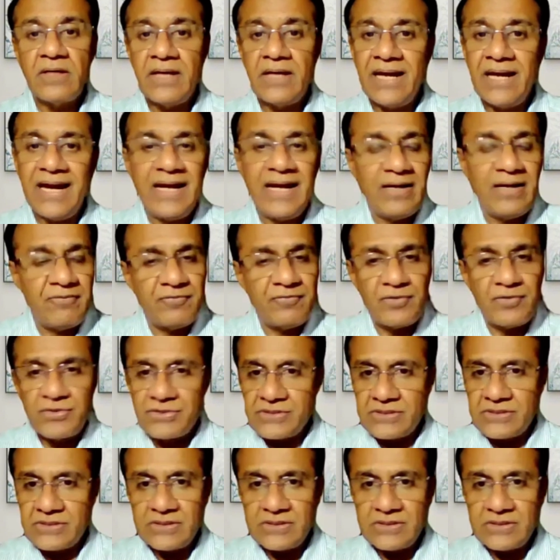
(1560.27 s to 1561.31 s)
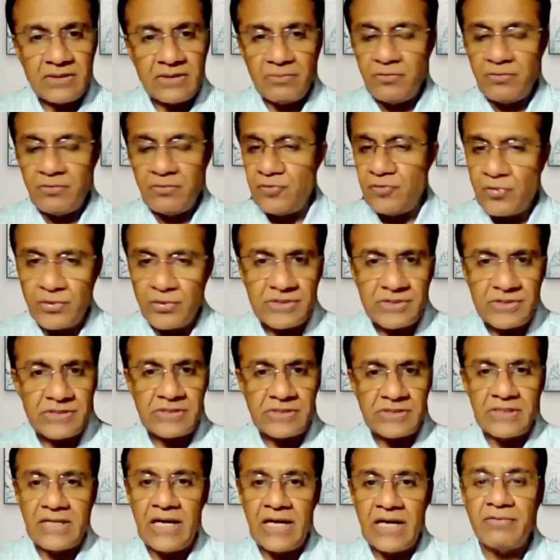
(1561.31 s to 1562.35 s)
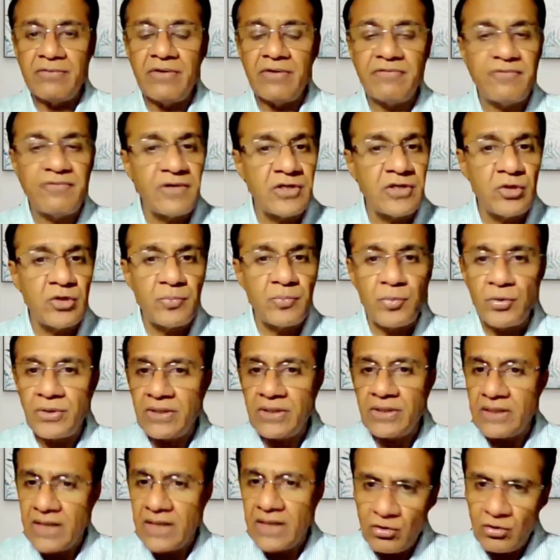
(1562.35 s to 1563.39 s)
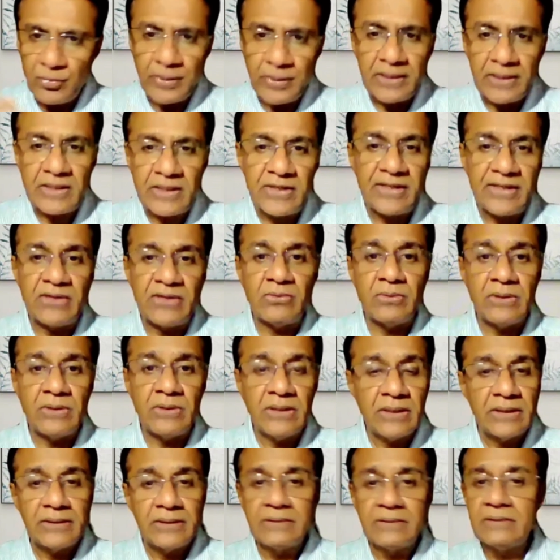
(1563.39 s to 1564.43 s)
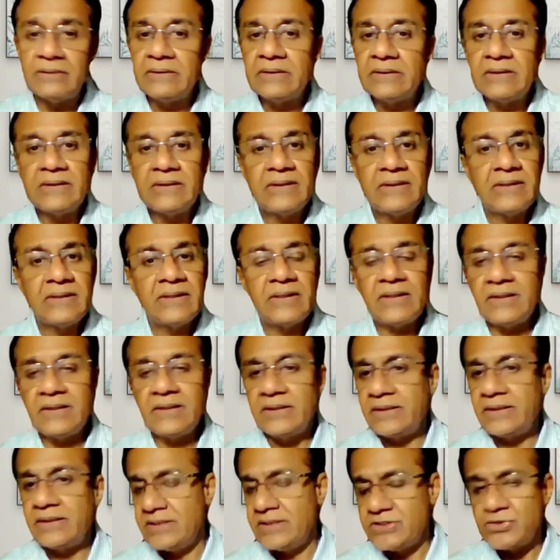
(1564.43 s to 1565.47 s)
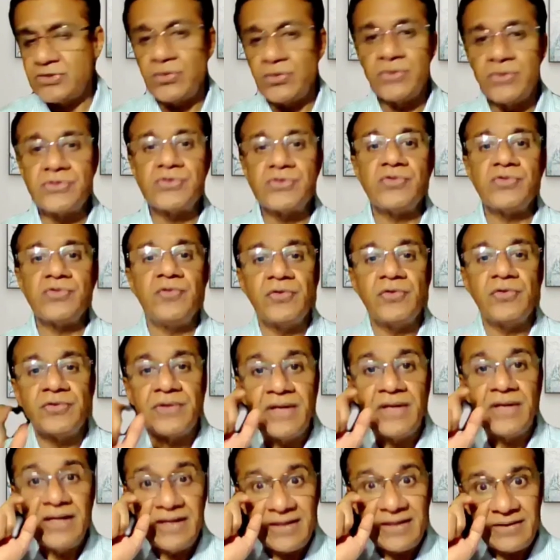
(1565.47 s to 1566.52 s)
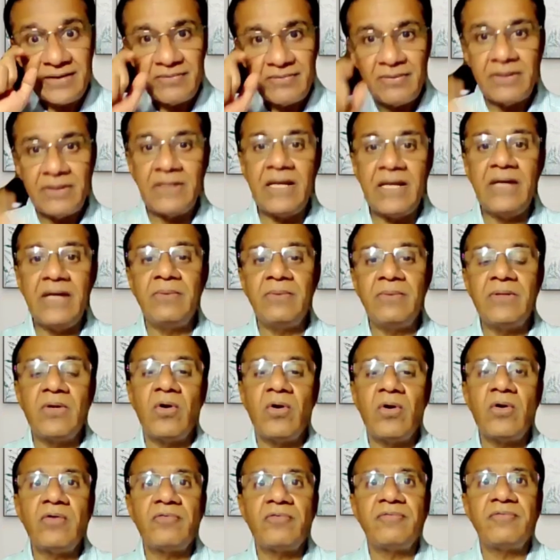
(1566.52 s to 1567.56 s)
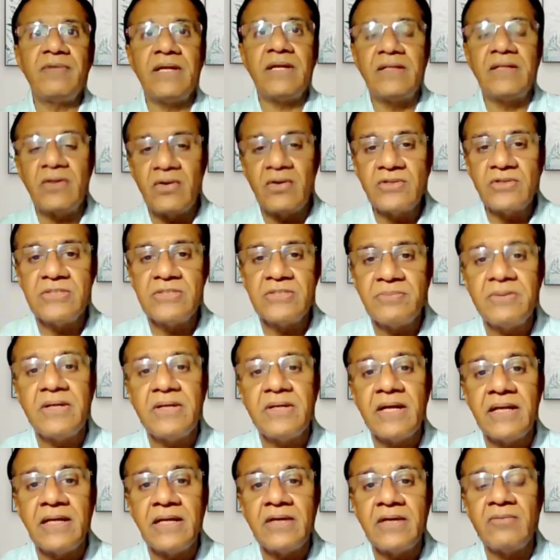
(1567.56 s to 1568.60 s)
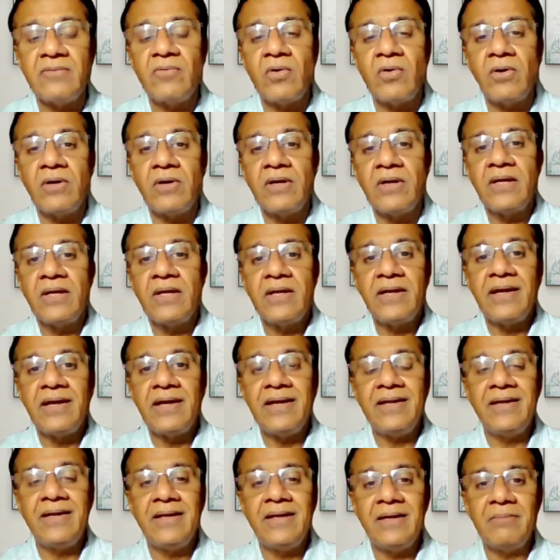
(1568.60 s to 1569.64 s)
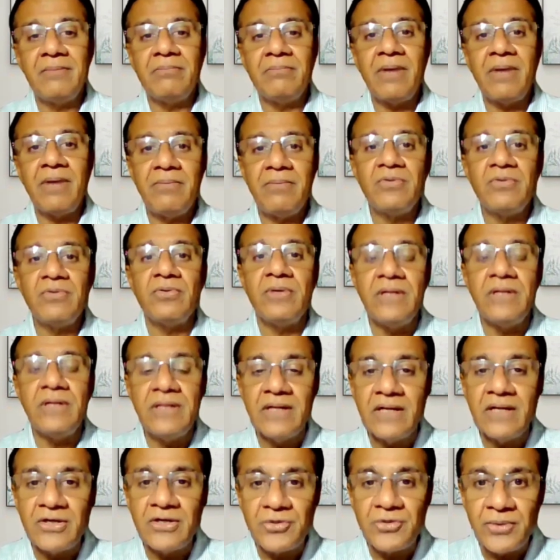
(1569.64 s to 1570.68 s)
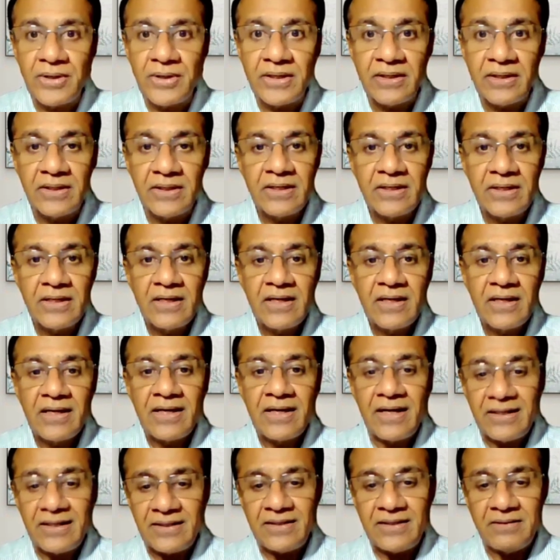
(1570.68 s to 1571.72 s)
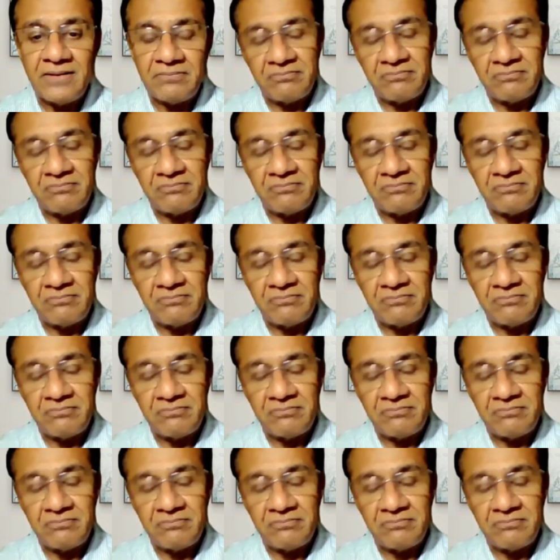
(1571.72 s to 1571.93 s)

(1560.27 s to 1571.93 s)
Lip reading: And of course, number four is the kind of effort you put in, how quickly can you learn, and so on and so forth, right? And with a lot of technology be getting involved, getting imbibed into retail today, I think